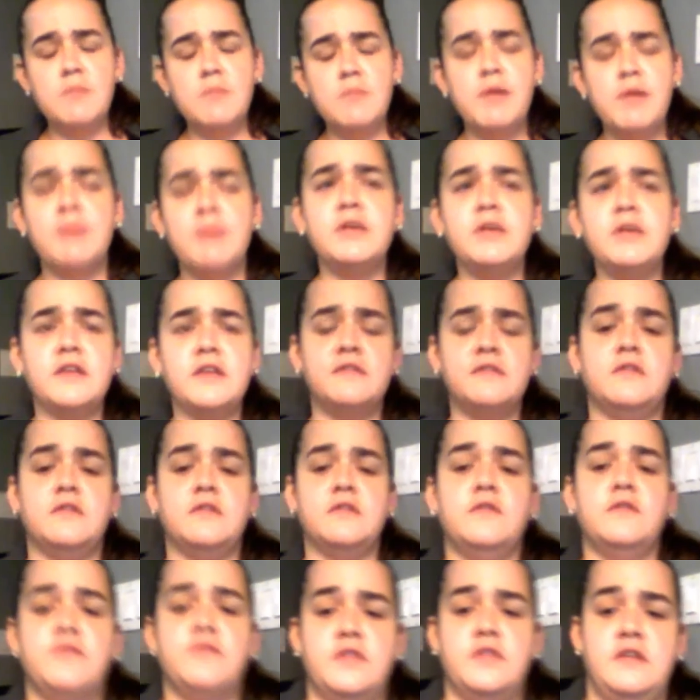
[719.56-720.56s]
Public
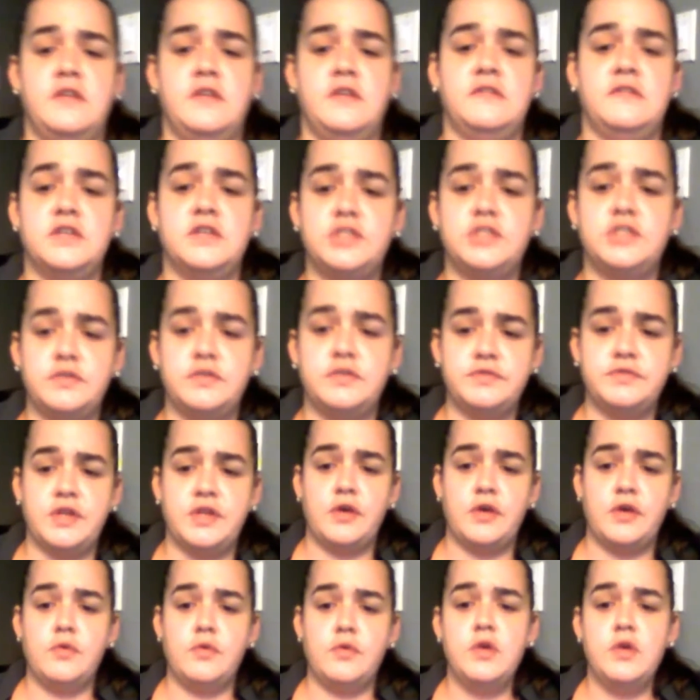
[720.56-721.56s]
concern for these issues,
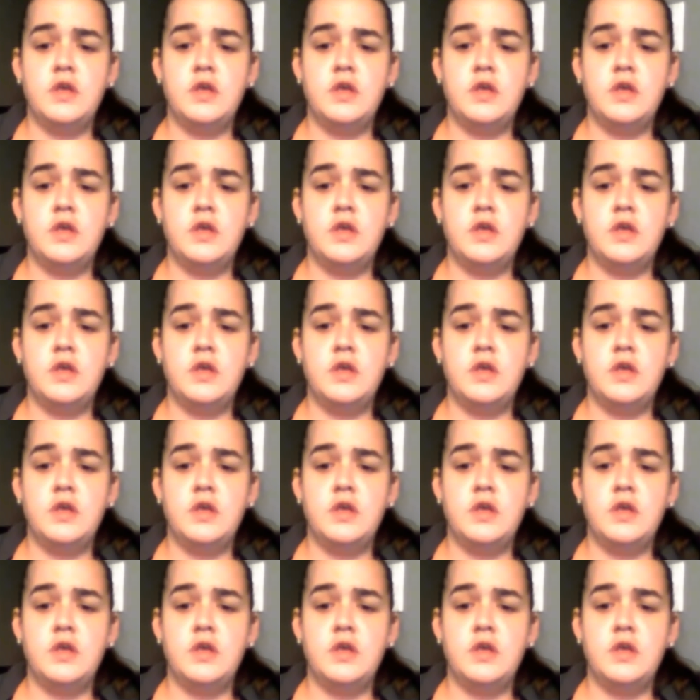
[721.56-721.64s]
though,